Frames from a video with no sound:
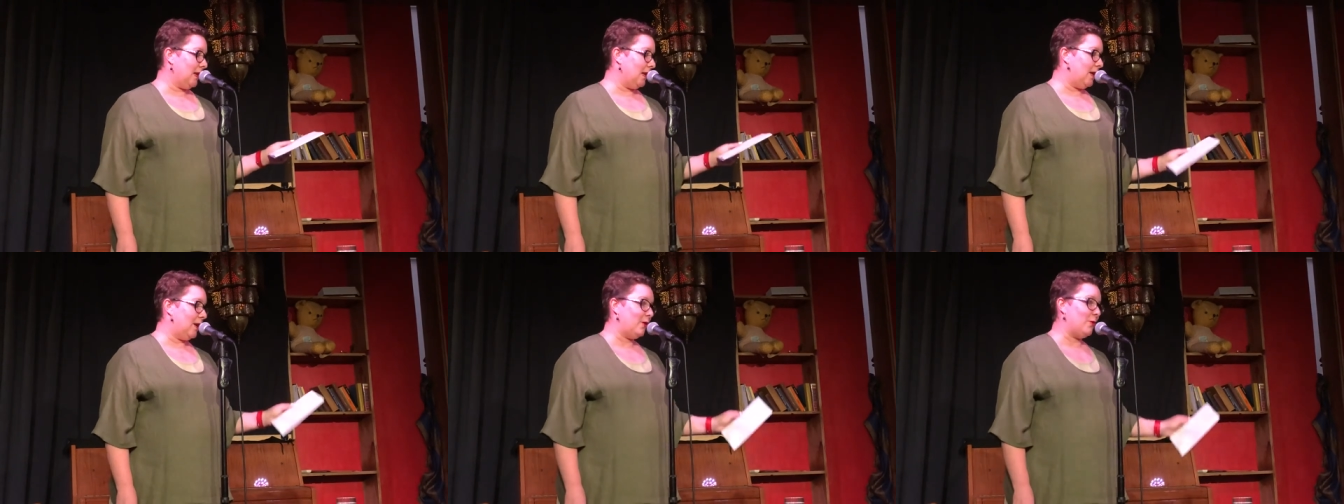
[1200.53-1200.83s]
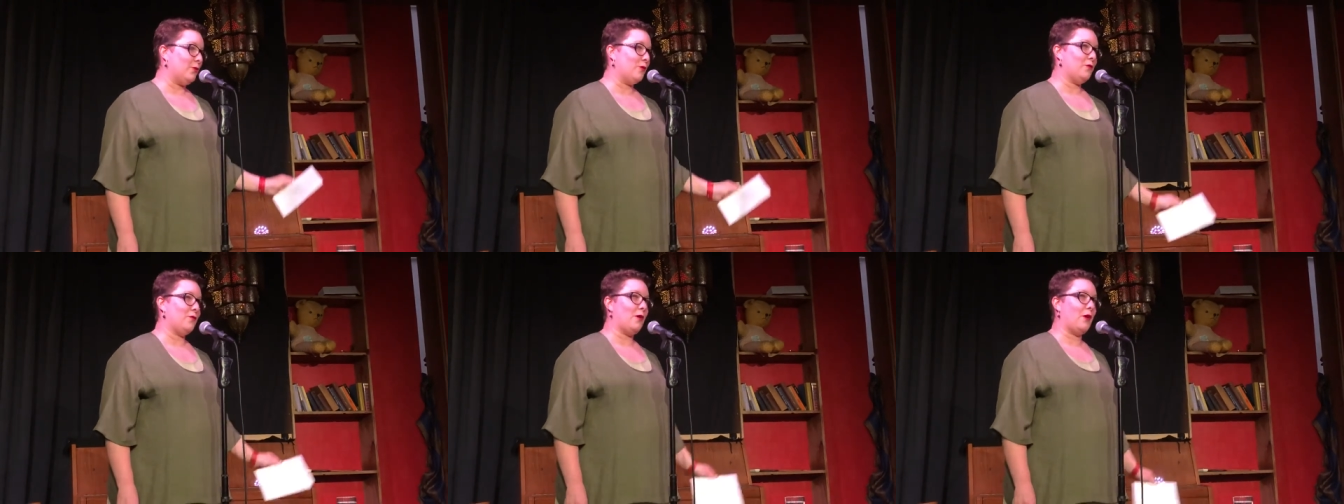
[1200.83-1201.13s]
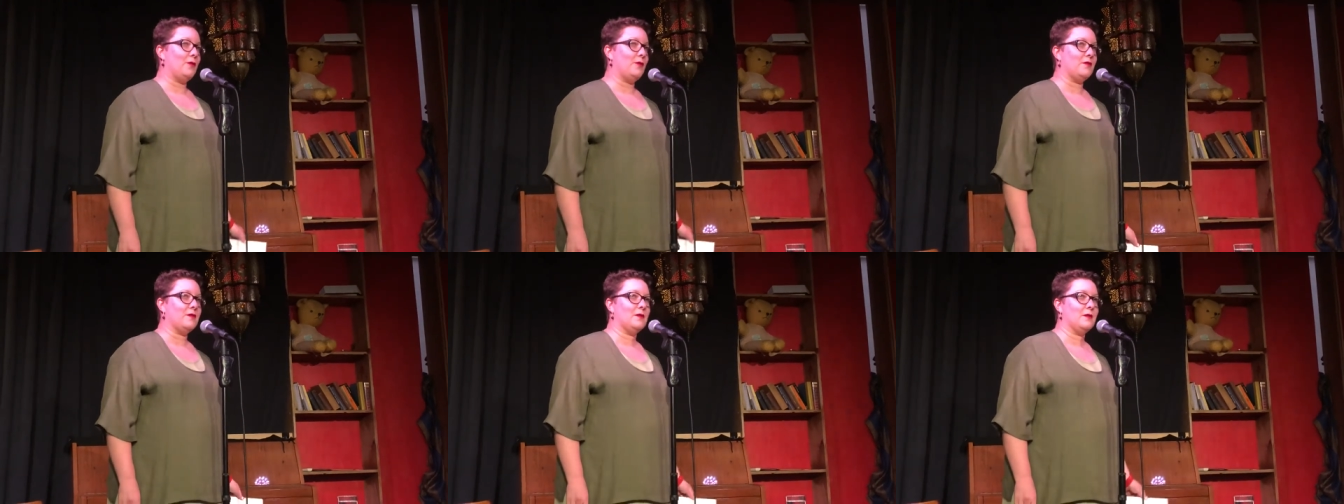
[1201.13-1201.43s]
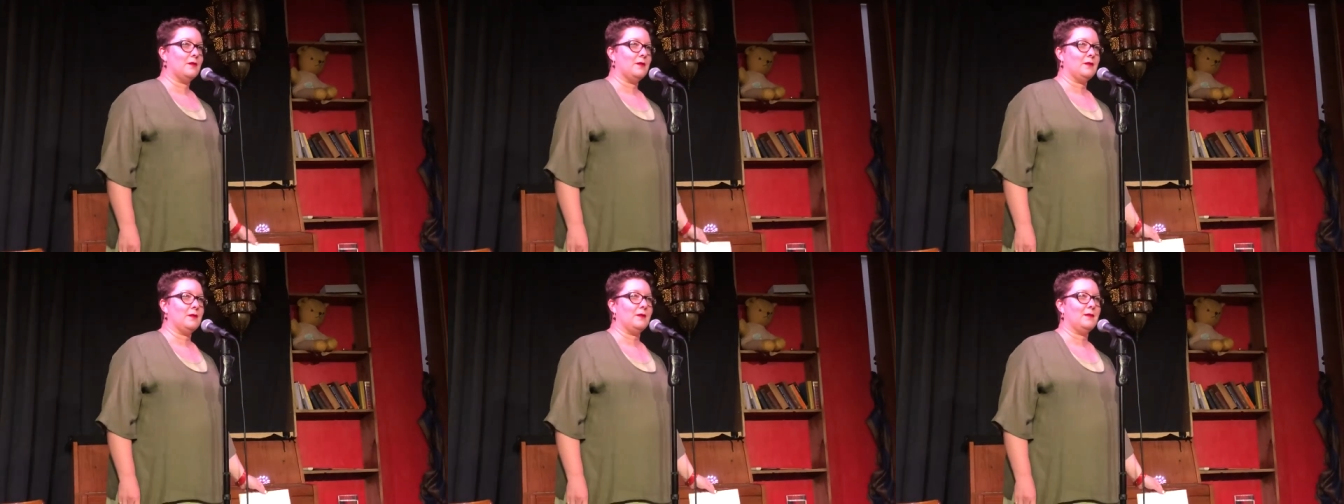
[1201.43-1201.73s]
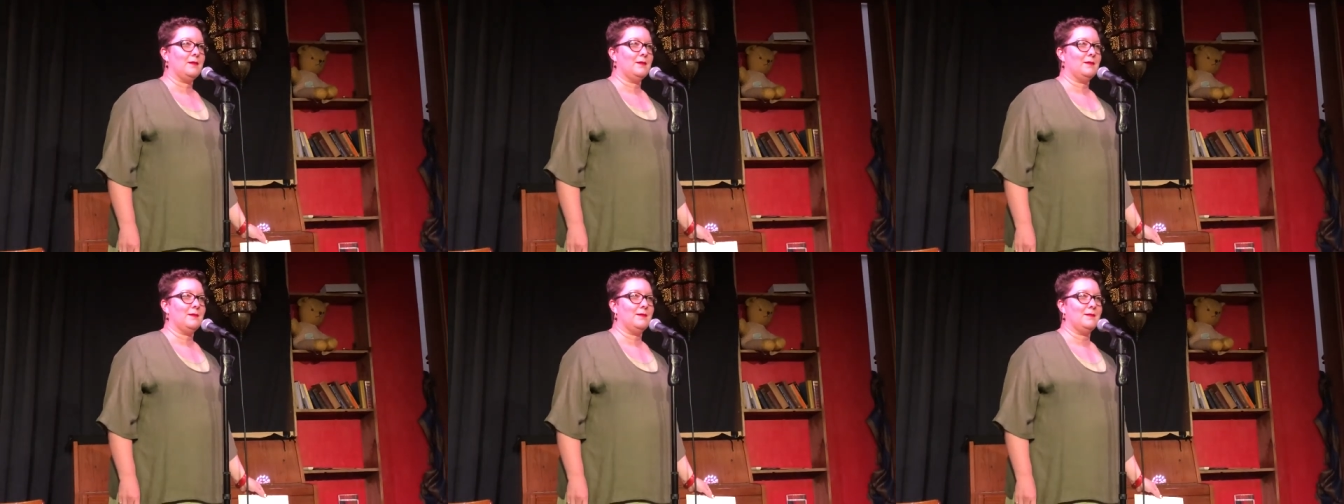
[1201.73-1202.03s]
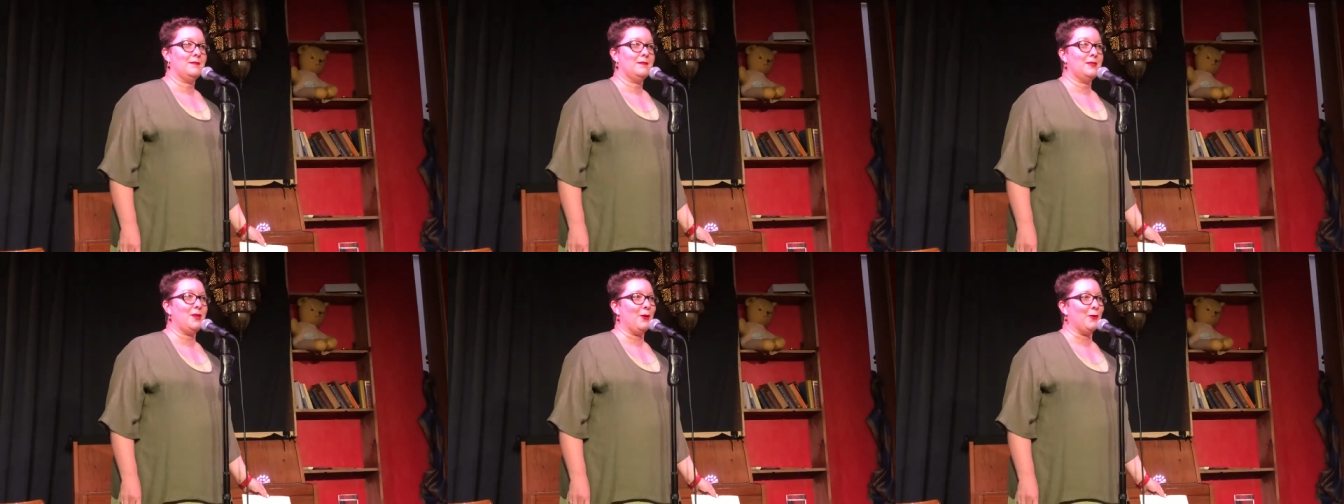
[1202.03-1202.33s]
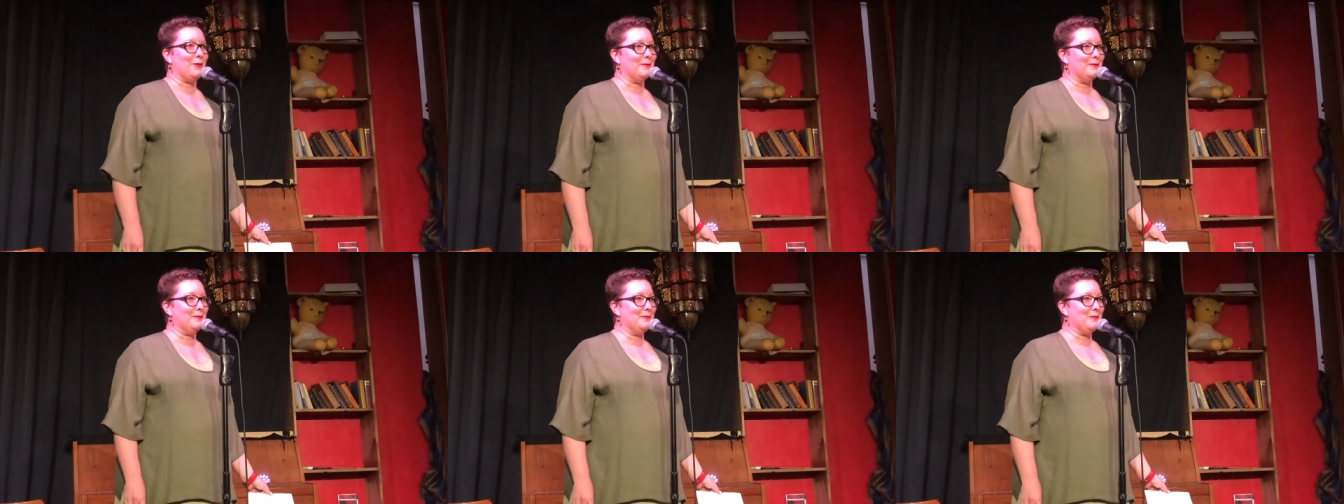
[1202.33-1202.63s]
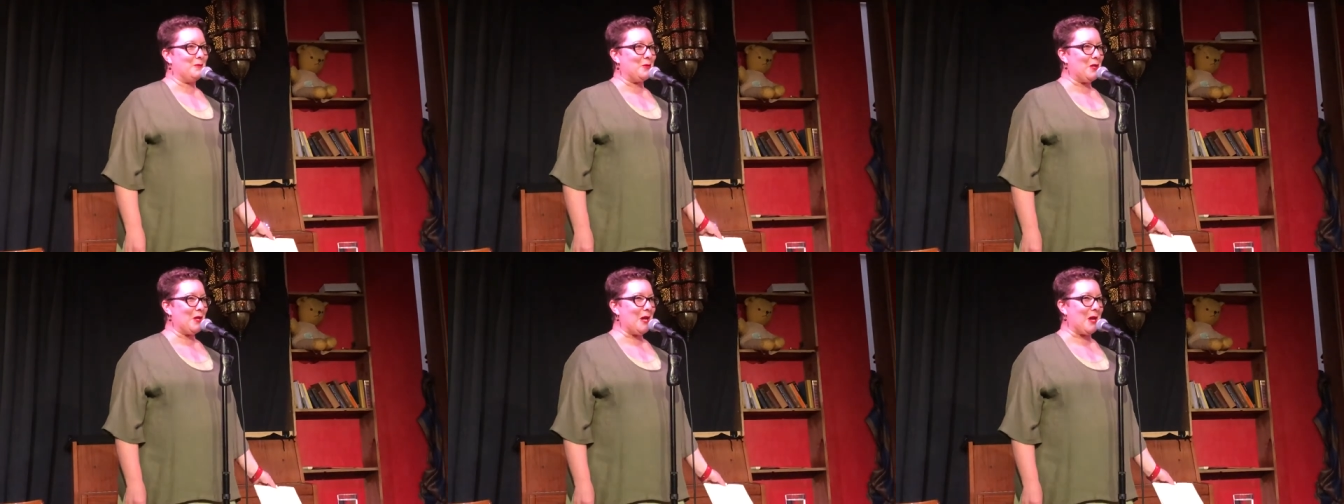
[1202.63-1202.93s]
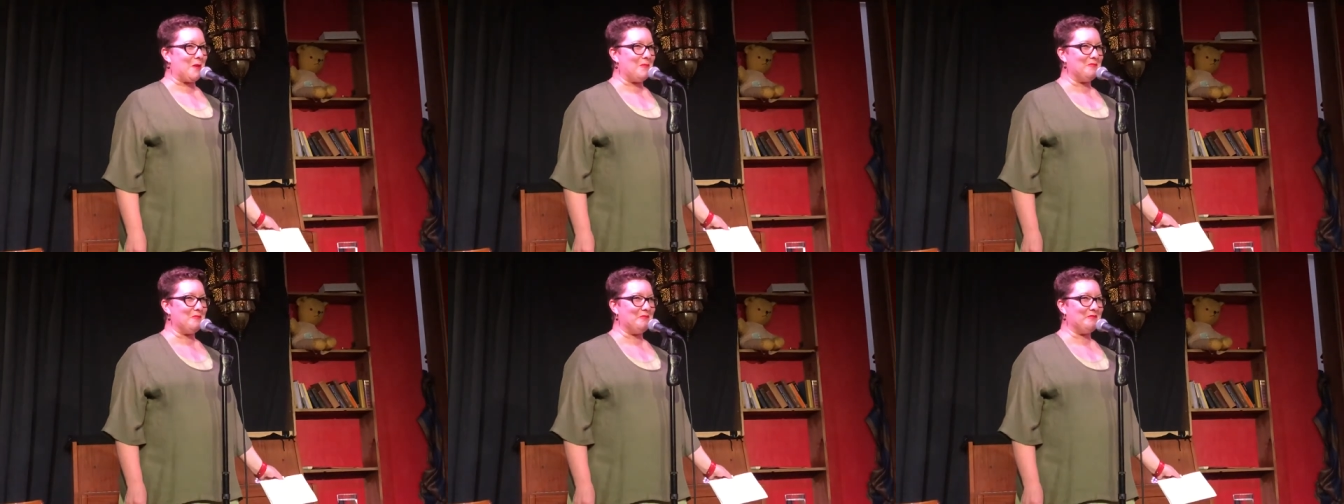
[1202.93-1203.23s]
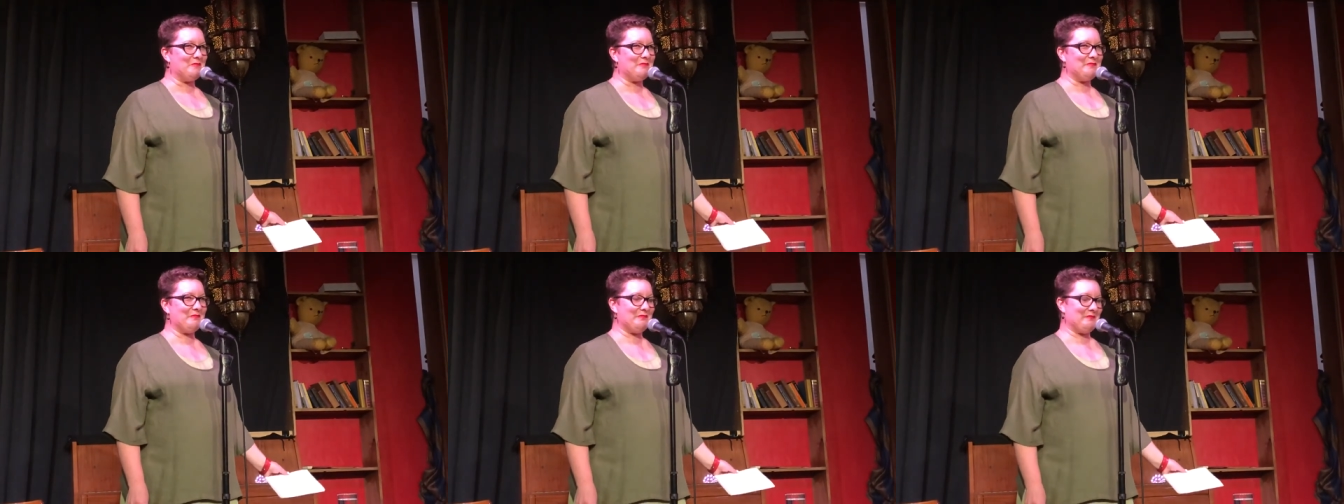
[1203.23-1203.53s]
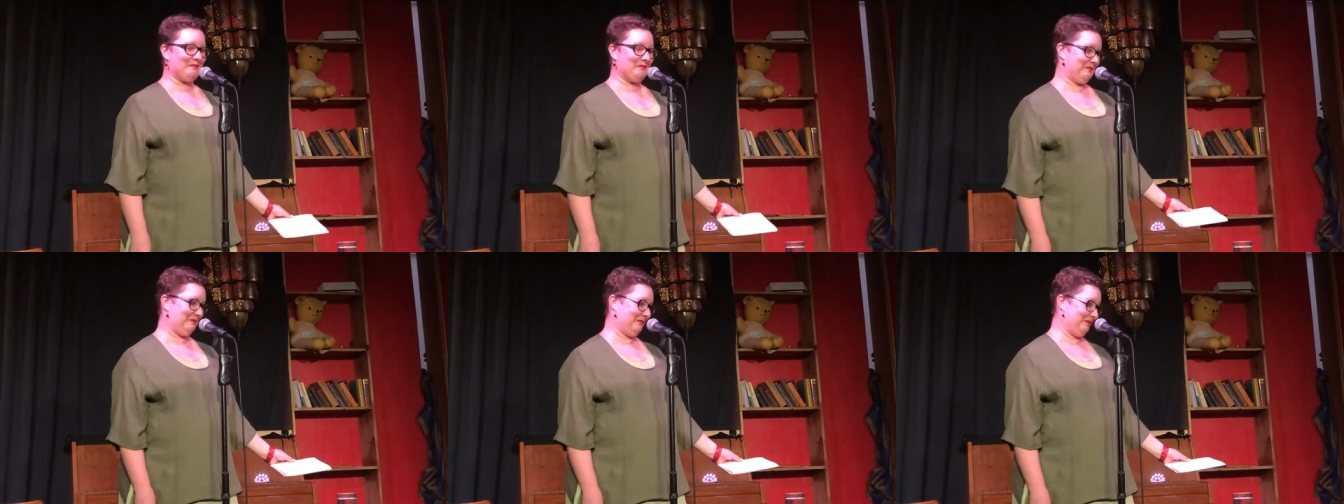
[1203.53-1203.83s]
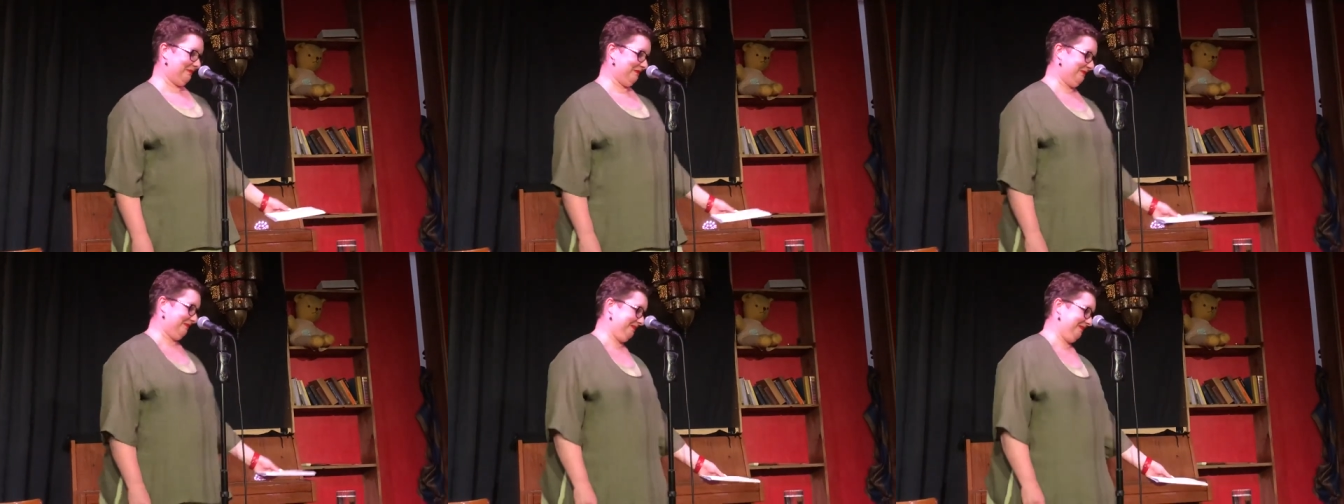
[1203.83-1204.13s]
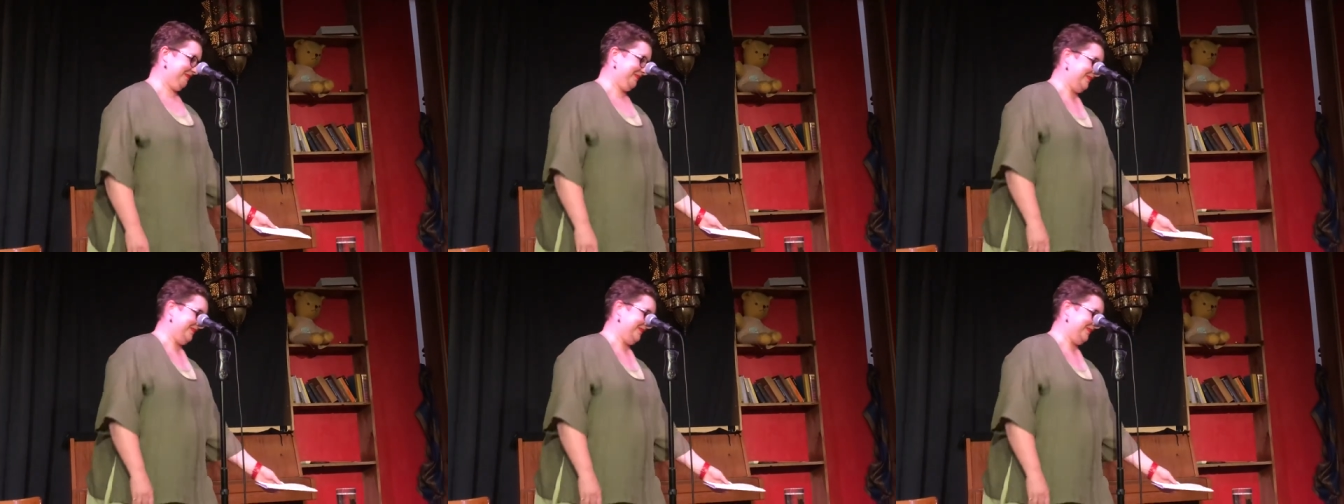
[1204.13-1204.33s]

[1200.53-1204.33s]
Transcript: clear your throat. So, want to come? Thank you very